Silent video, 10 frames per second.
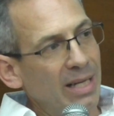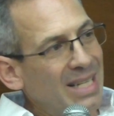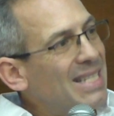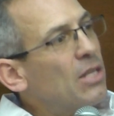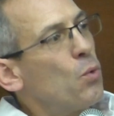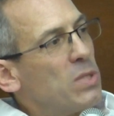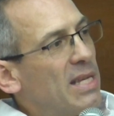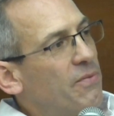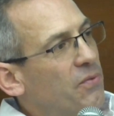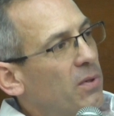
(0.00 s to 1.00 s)

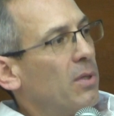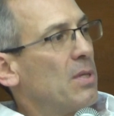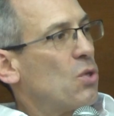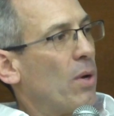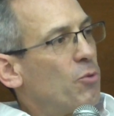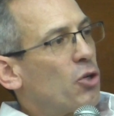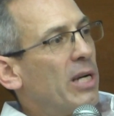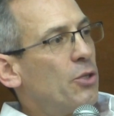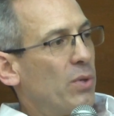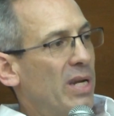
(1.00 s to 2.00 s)
exclusive, so I'm
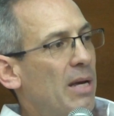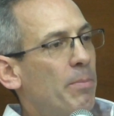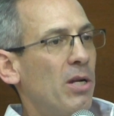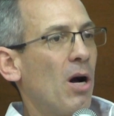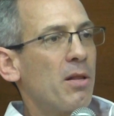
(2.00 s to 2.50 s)
trying to inhibit